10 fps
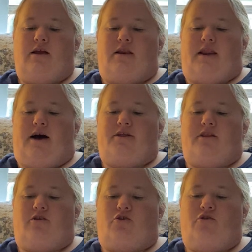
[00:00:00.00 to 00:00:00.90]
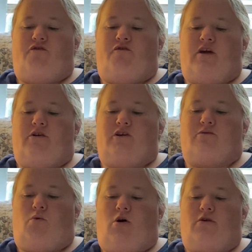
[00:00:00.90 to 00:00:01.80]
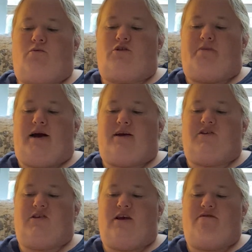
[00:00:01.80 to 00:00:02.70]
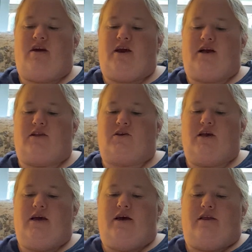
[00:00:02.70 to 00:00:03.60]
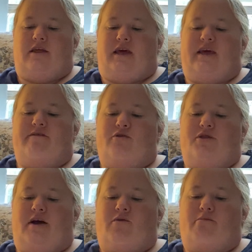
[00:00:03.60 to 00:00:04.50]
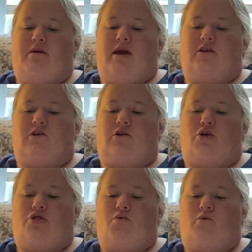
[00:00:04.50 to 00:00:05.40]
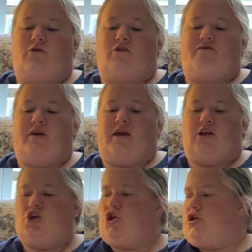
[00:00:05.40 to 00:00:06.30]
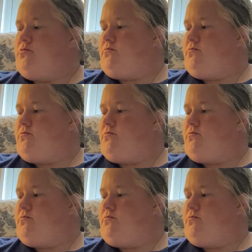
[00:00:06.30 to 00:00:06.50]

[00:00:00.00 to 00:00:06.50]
Now that the good fairy's wand was back in safe hands, the evil that remains in the thorns vanished.